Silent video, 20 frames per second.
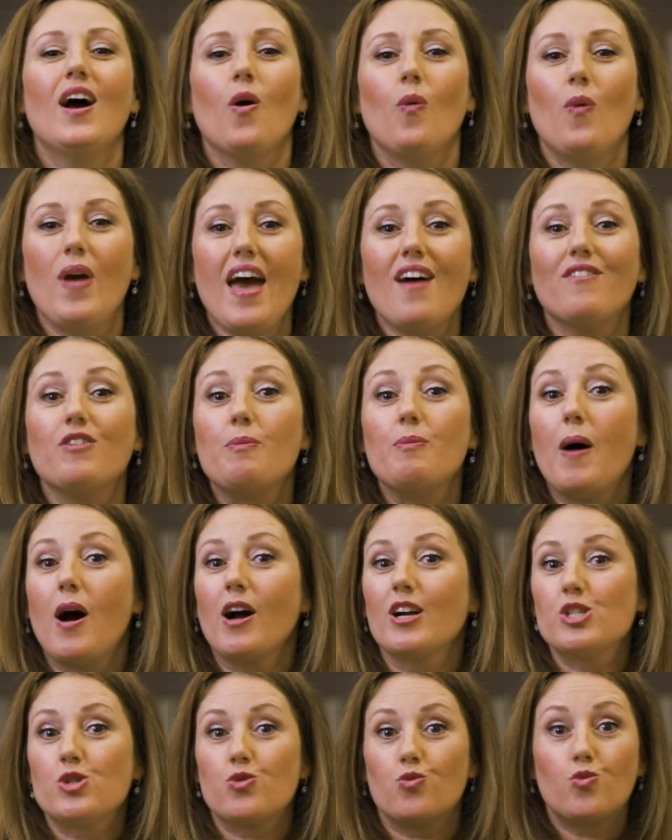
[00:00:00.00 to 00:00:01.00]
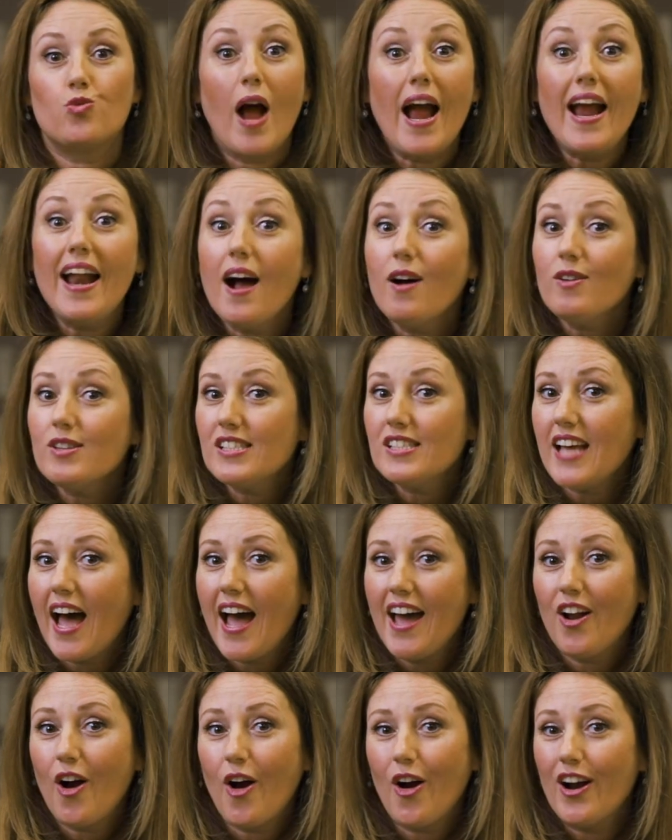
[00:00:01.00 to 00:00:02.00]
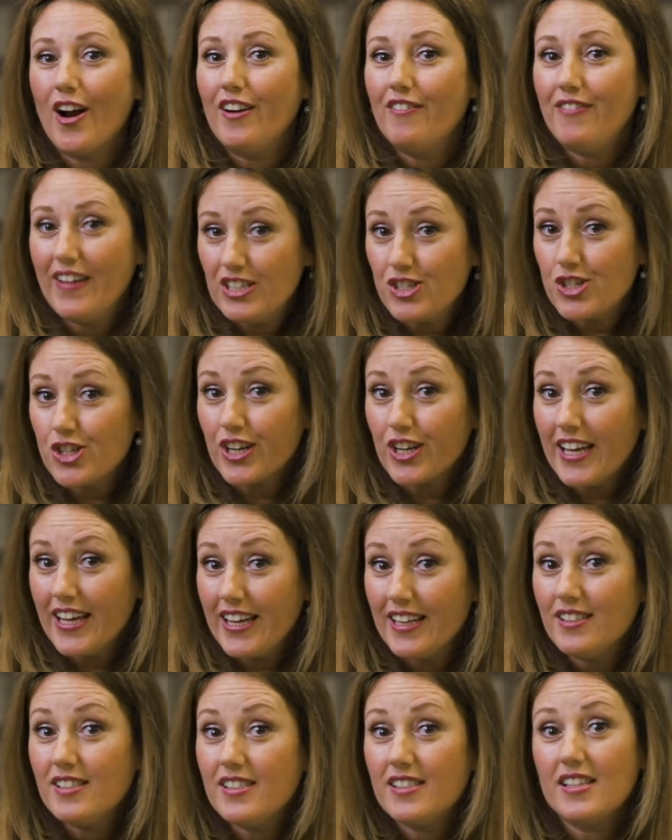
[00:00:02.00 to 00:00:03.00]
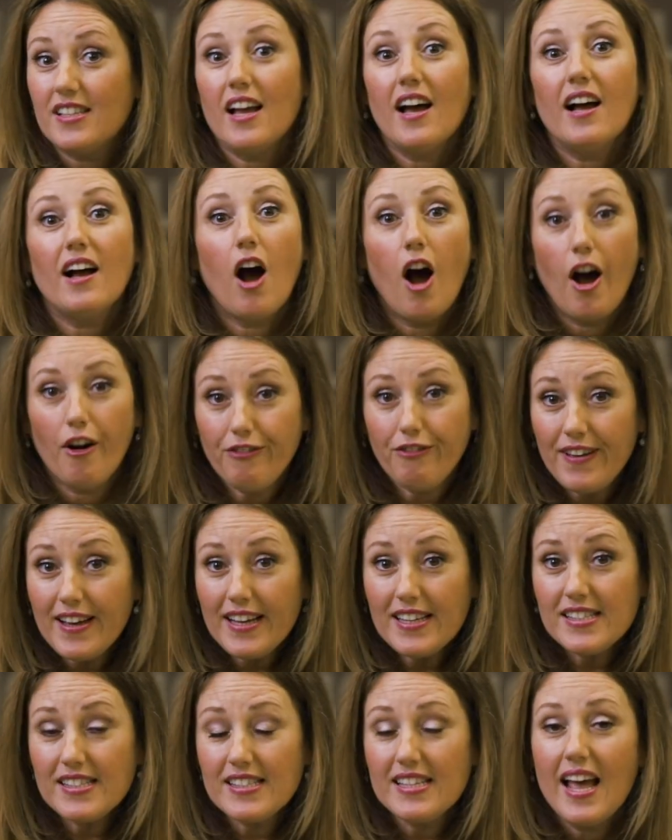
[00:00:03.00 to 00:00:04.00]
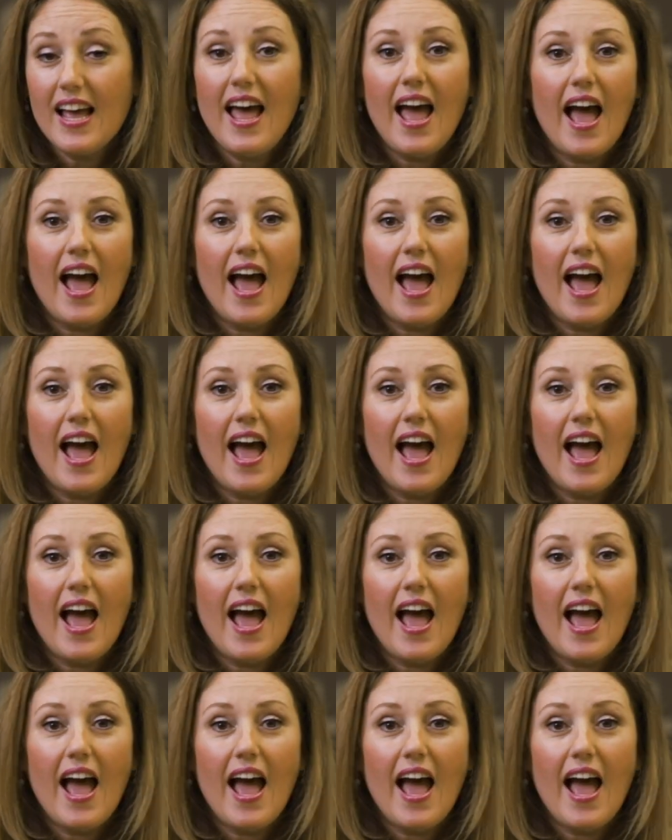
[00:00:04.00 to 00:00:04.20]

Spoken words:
we have a box right outside our Adventure Kids office,